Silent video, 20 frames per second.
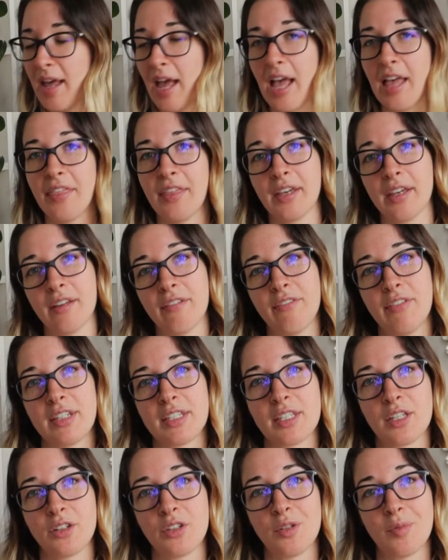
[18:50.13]
I think it
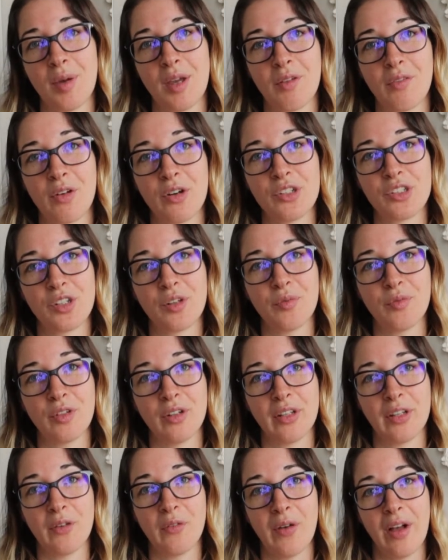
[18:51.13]
fits into my wardrobe
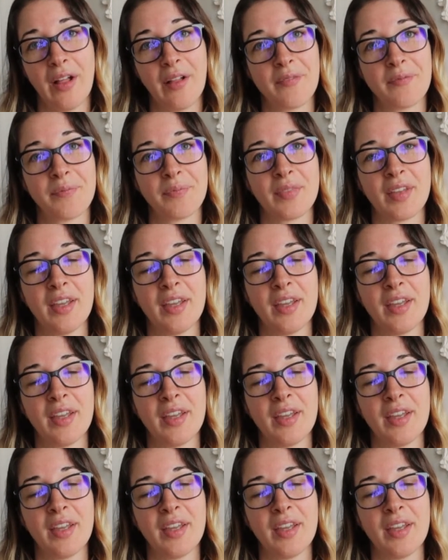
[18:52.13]
really well.